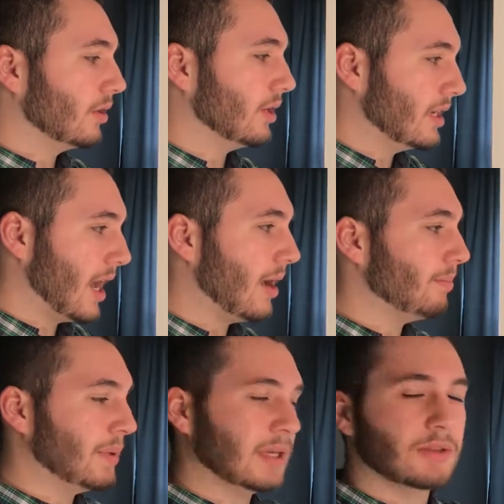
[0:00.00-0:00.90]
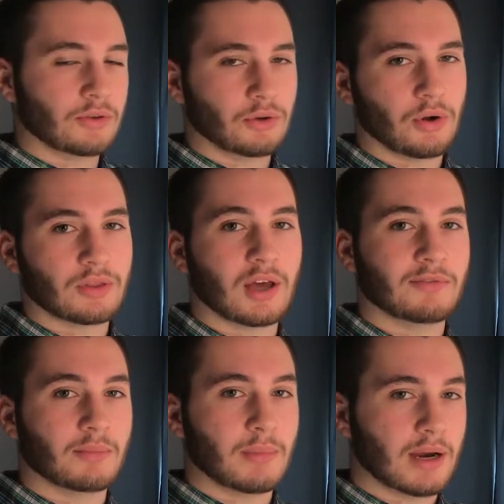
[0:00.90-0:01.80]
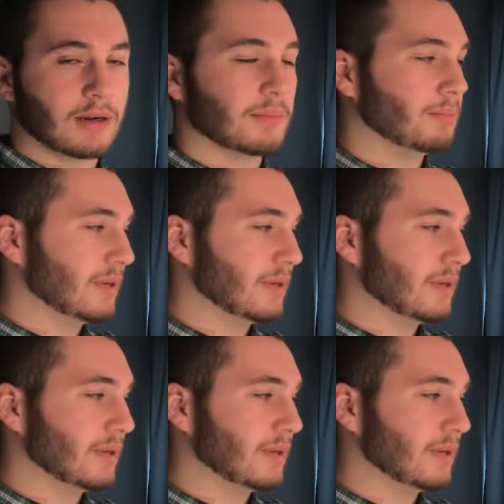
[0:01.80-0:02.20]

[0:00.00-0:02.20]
could not beat the growth of American